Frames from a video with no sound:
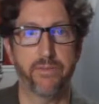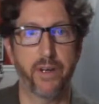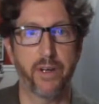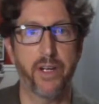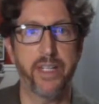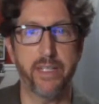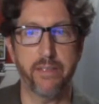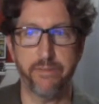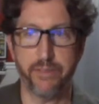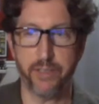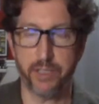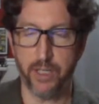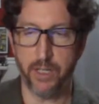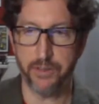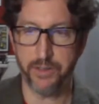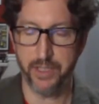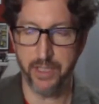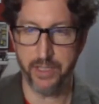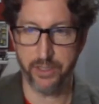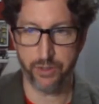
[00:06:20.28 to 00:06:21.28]
been very
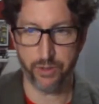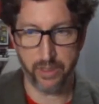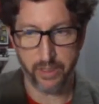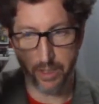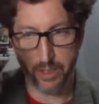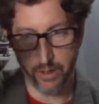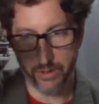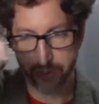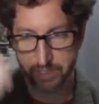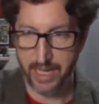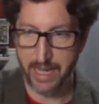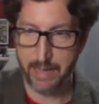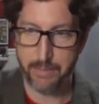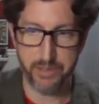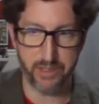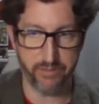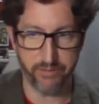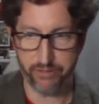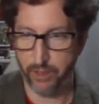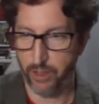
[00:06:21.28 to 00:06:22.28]
difficult, and it sort of goes in
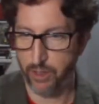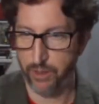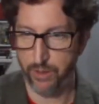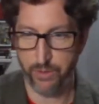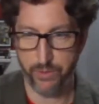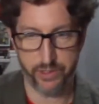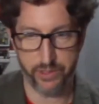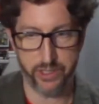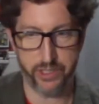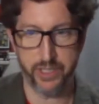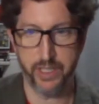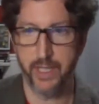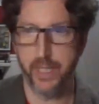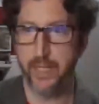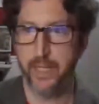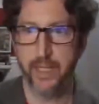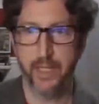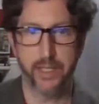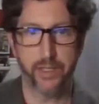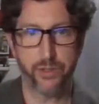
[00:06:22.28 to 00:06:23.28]
ebbs and
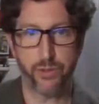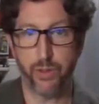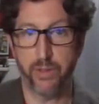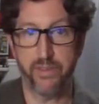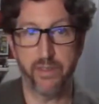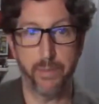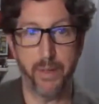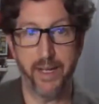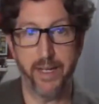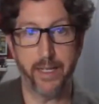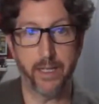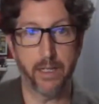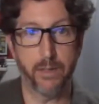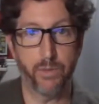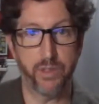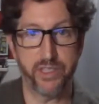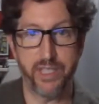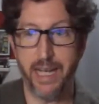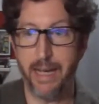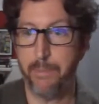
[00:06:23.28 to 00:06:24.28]
flows, sort of
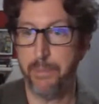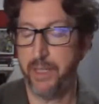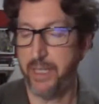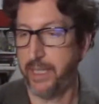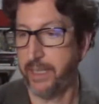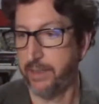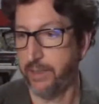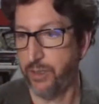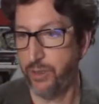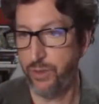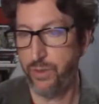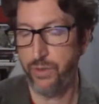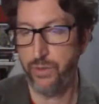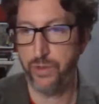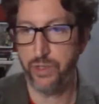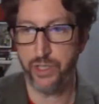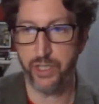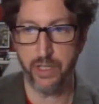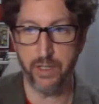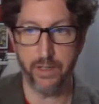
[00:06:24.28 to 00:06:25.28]
depending on what's happening in the
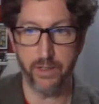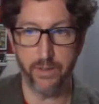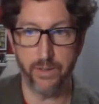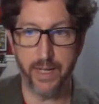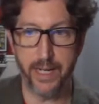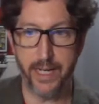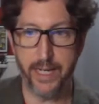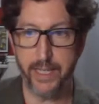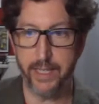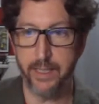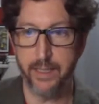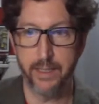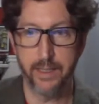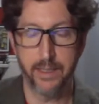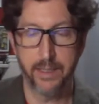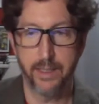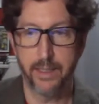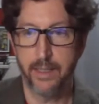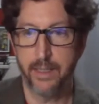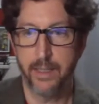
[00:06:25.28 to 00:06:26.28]
news. You know, I,
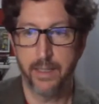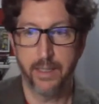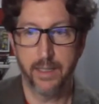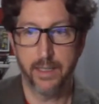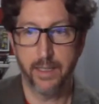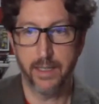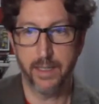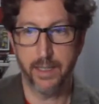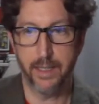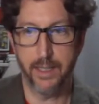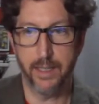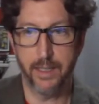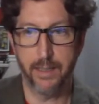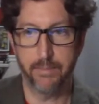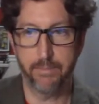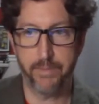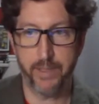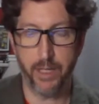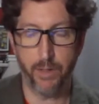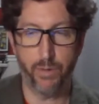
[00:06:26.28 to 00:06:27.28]

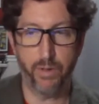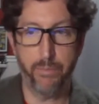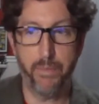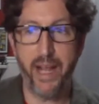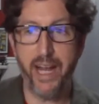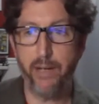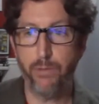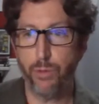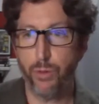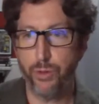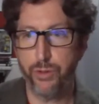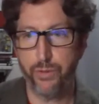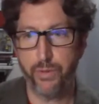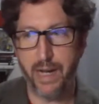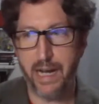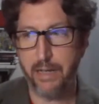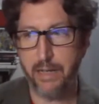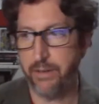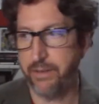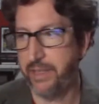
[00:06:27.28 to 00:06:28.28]
uh, you know, when May
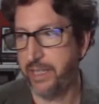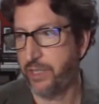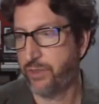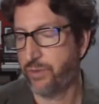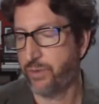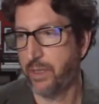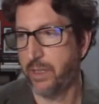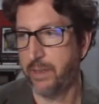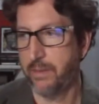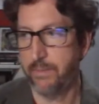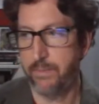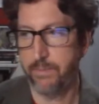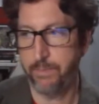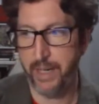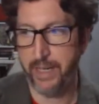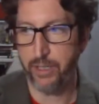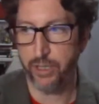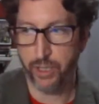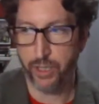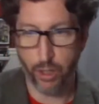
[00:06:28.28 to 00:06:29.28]
rolled around and things
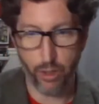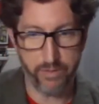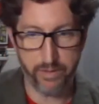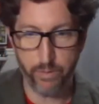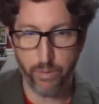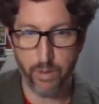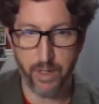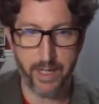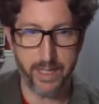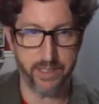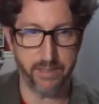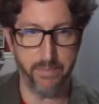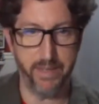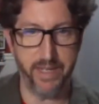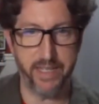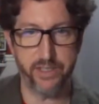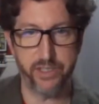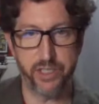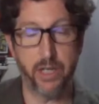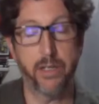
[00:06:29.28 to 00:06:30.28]
were better COVID
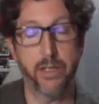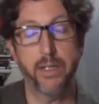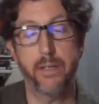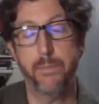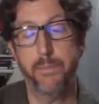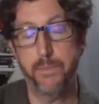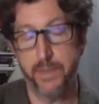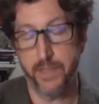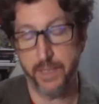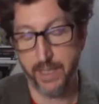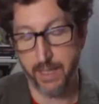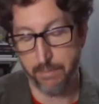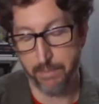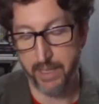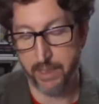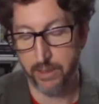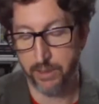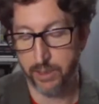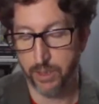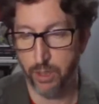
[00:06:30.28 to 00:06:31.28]
wise, and that started to
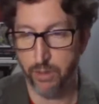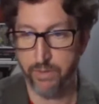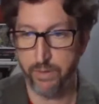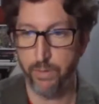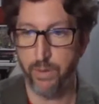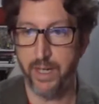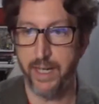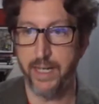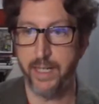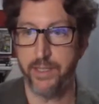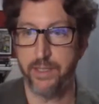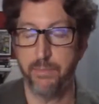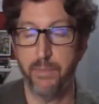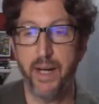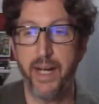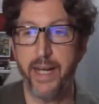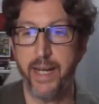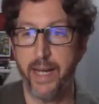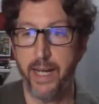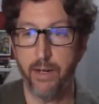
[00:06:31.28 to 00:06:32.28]
get better COVID
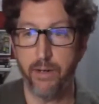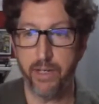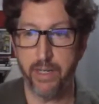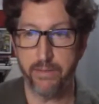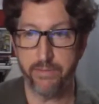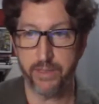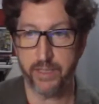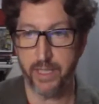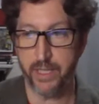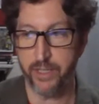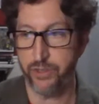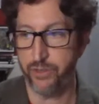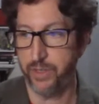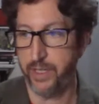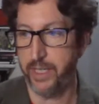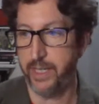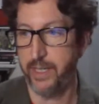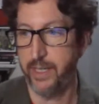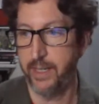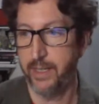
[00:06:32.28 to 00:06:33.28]
wise in my area of the
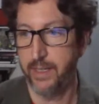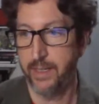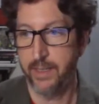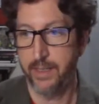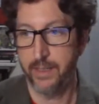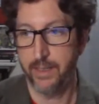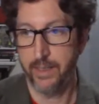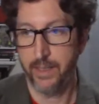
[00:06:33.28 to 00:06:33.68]
country.